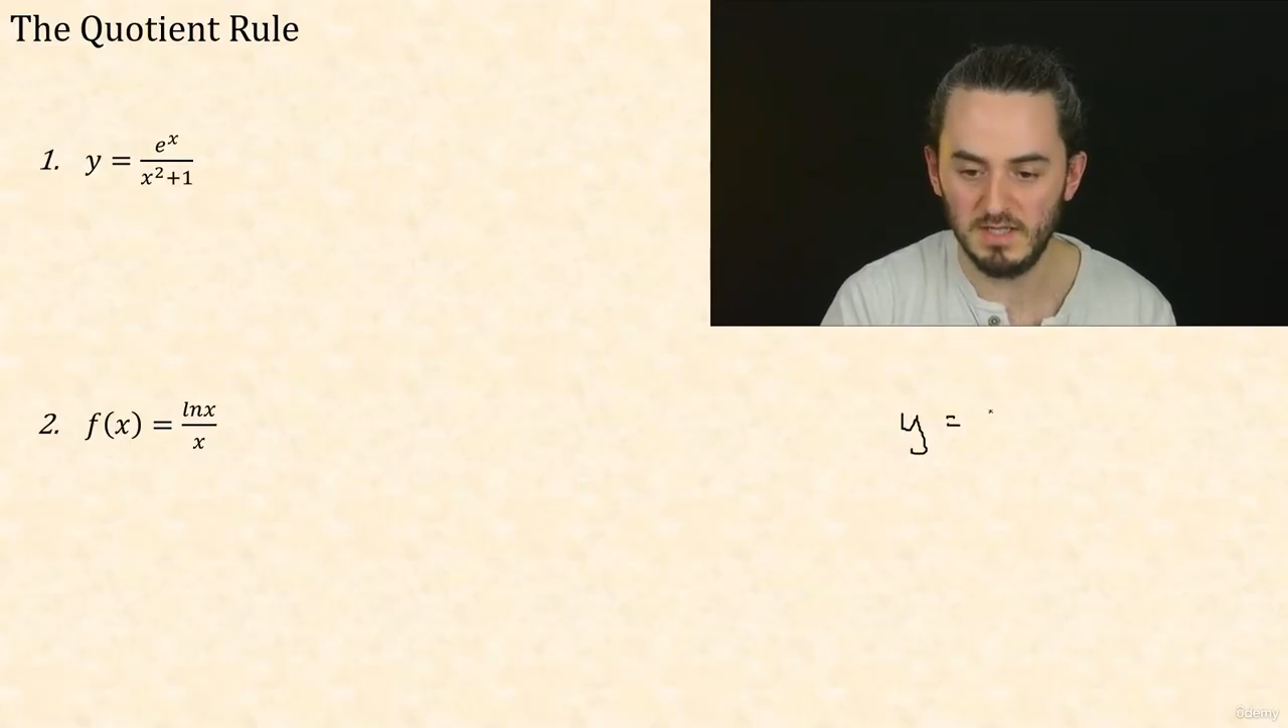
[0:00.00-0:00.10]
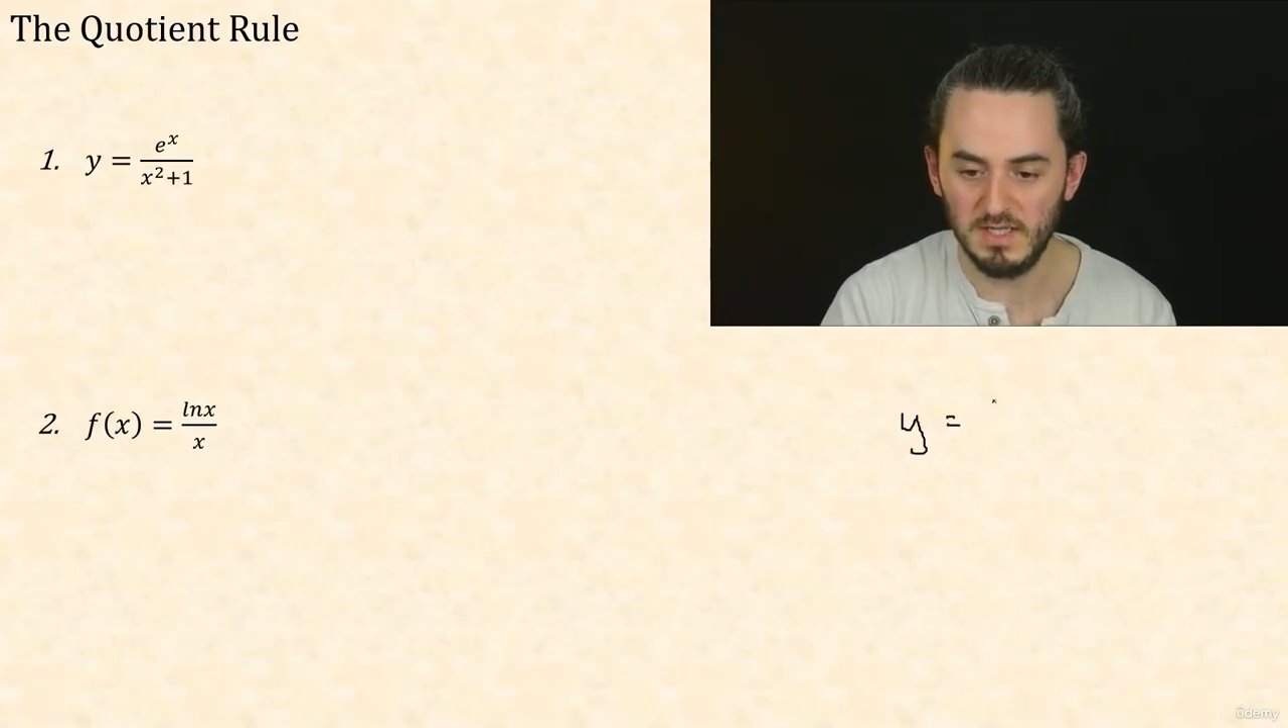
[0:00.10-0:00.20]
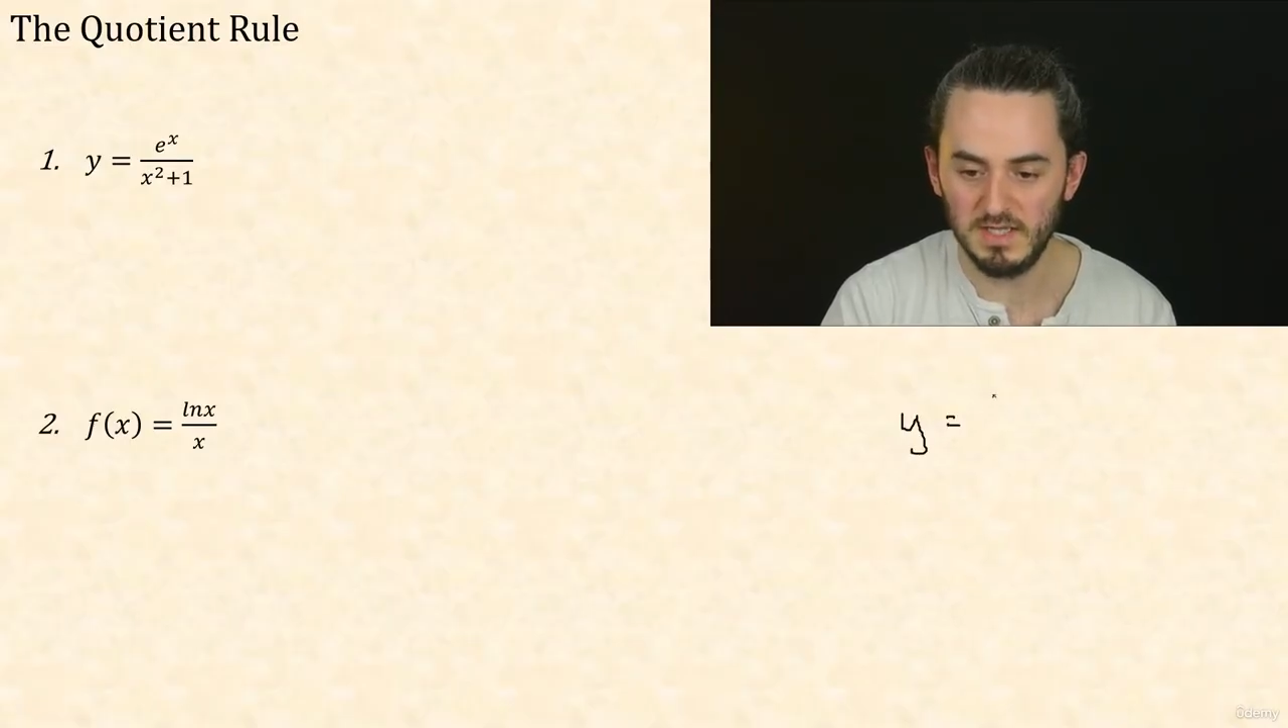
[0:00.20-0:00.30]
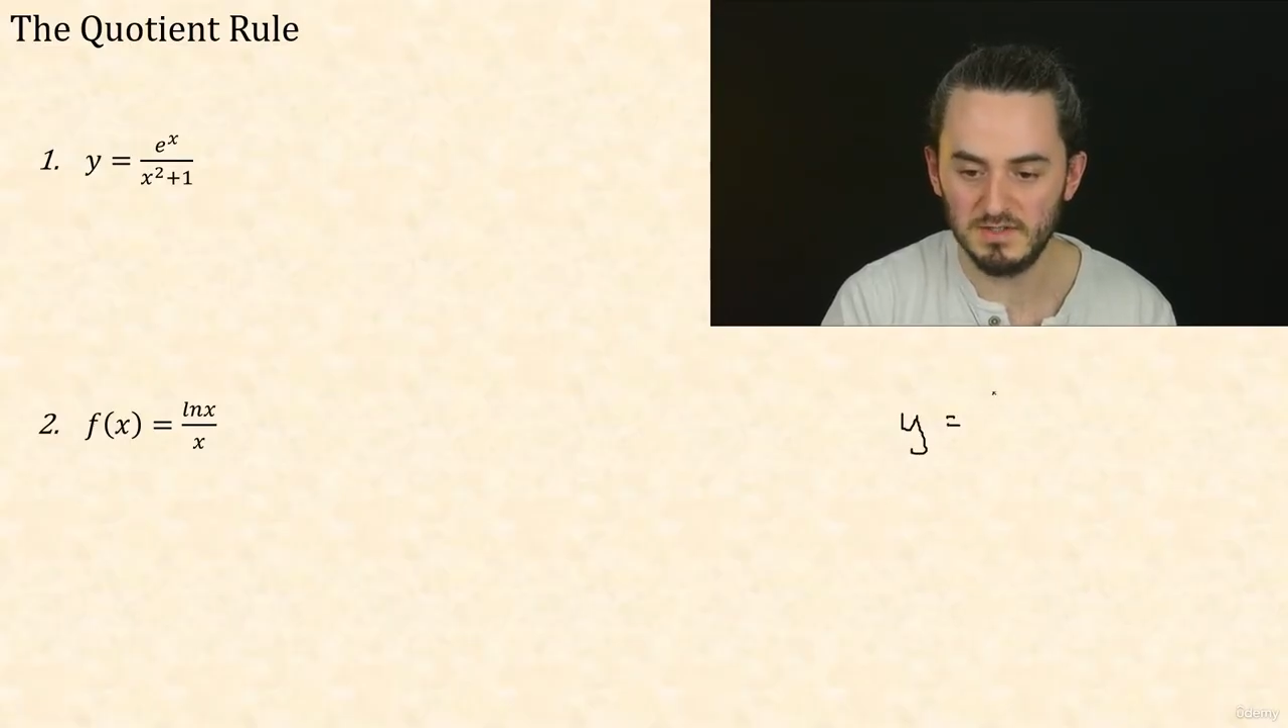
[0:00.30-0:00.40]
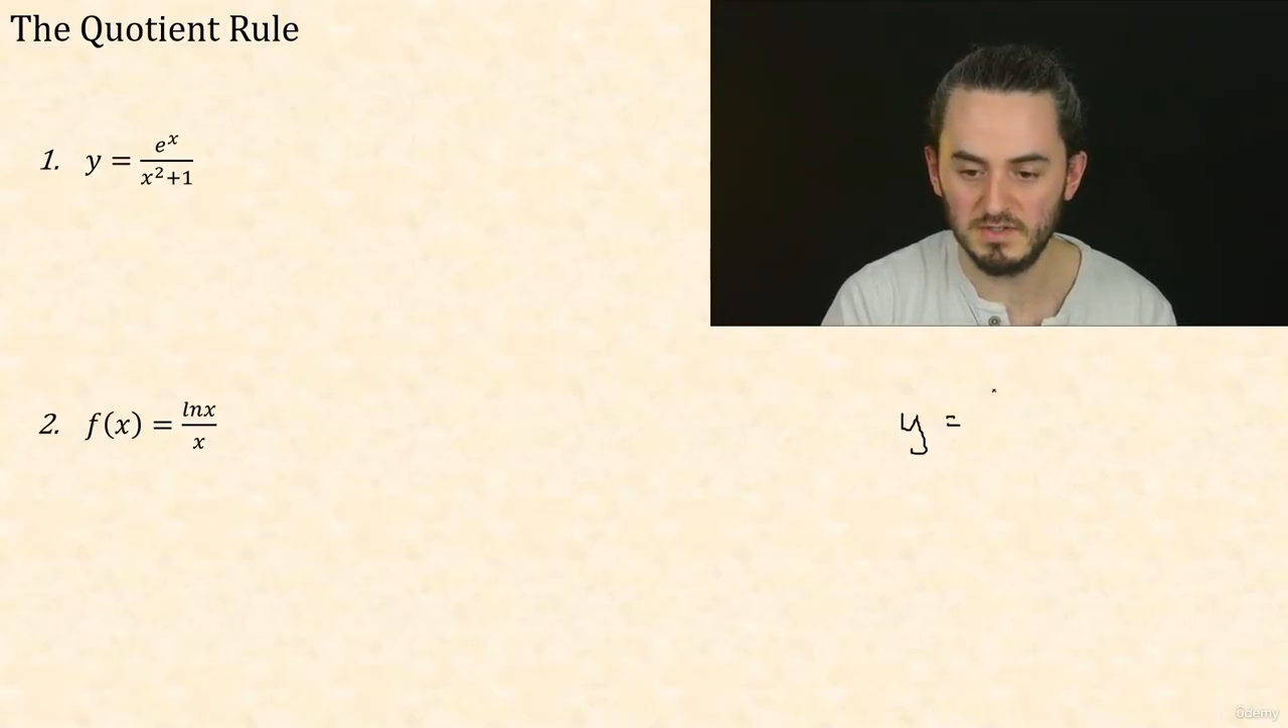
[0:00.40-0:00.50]

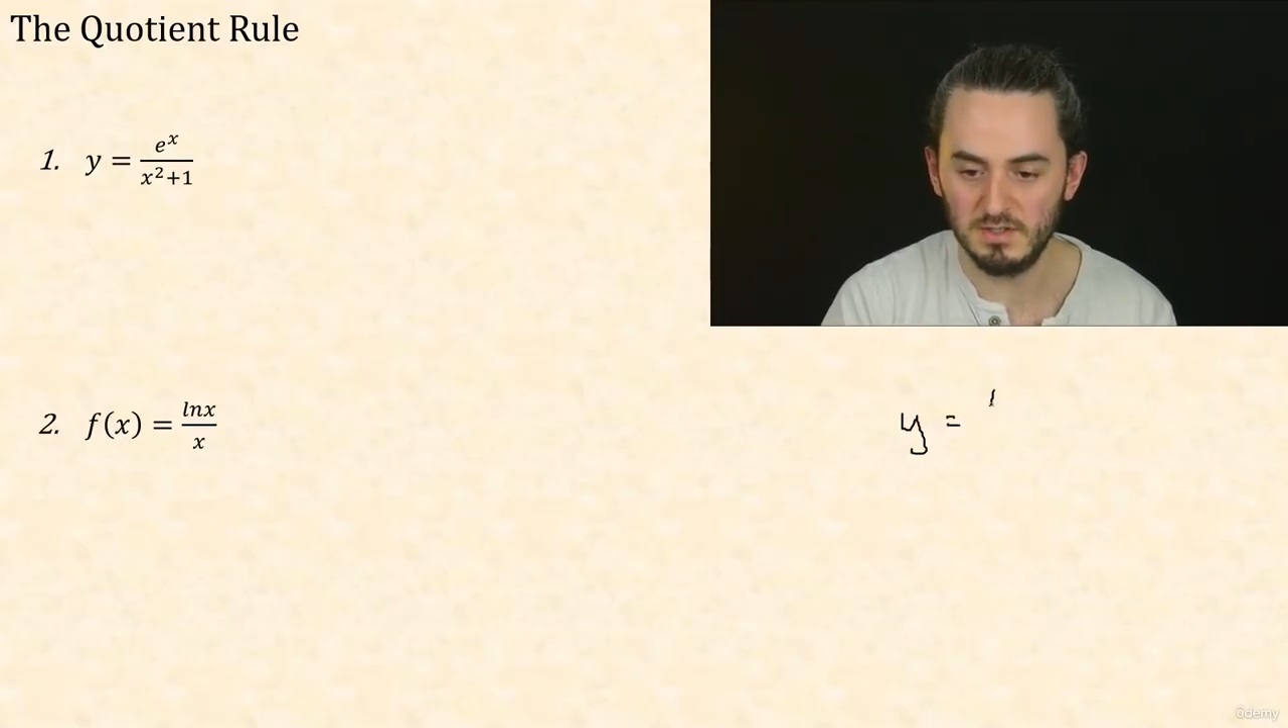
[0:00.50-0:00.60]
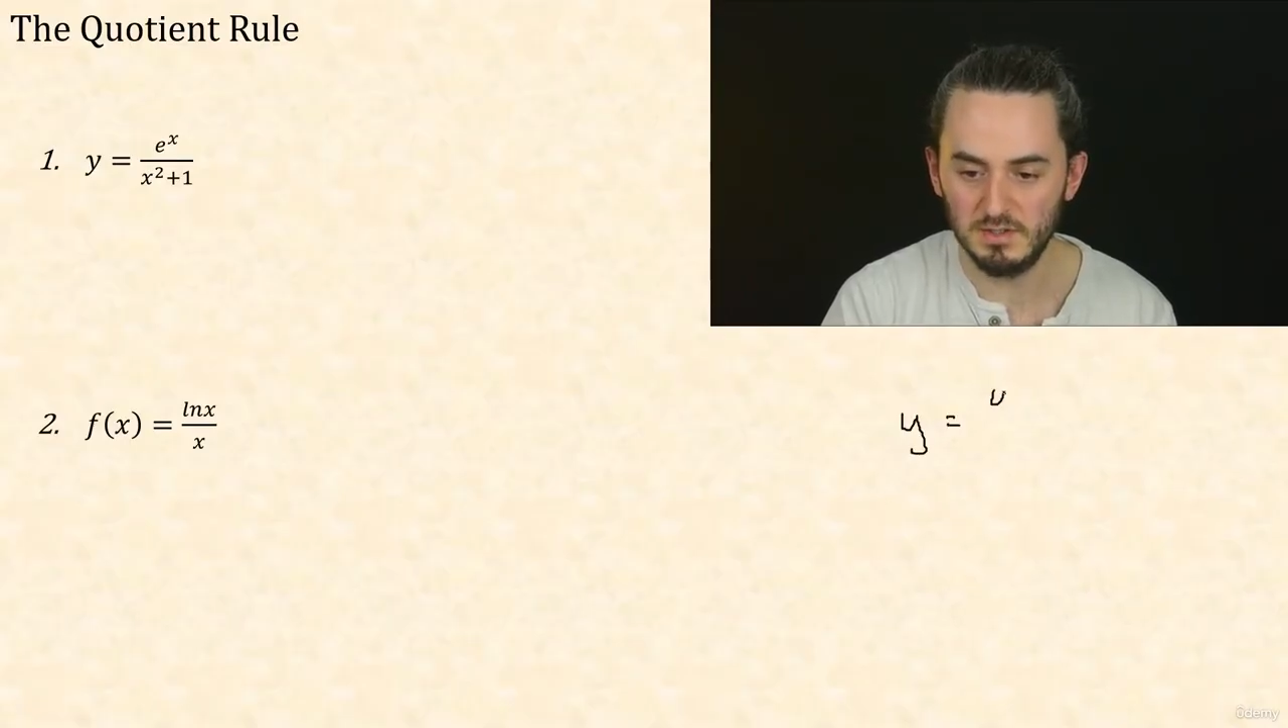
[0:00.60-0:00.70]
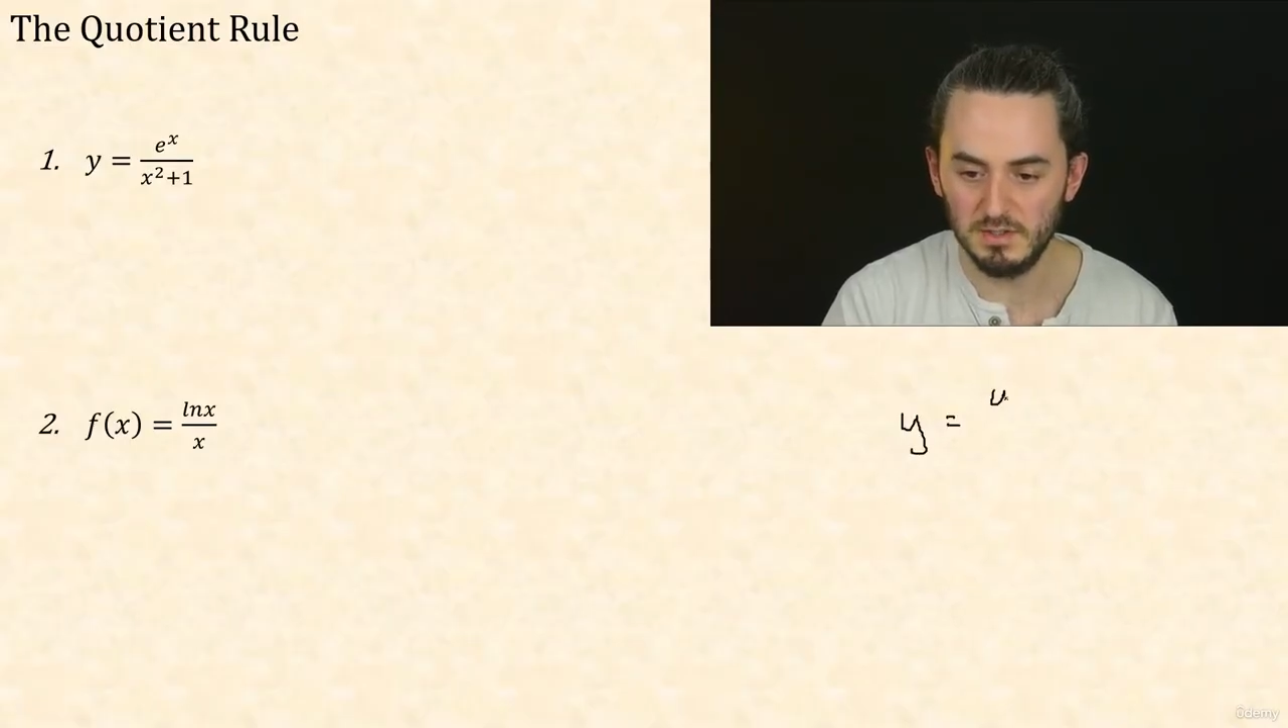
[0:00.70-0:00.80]
is